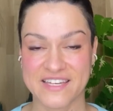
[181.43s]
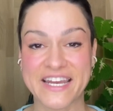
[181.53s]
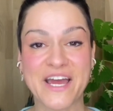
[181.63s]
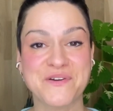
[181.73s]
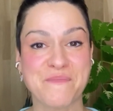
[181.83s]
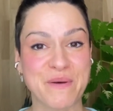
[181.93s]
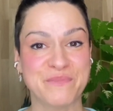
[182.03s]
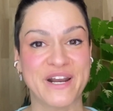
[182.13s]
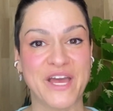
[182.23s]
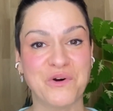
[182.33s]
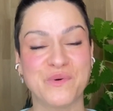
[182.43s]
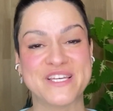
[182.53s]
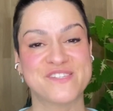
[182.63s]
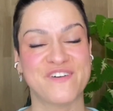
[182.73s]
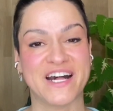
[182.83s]
And I remember I
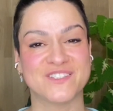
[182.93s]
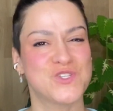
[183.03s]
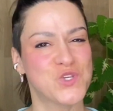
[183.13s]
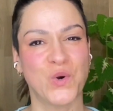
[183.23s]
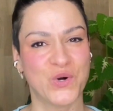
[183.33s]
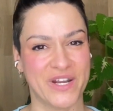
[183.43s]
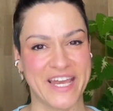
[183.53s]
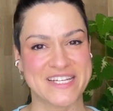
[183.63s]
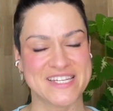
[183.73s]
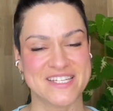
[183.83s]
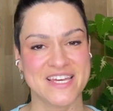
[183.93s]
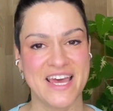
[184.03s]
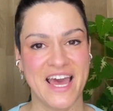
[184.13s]
always felt so connected.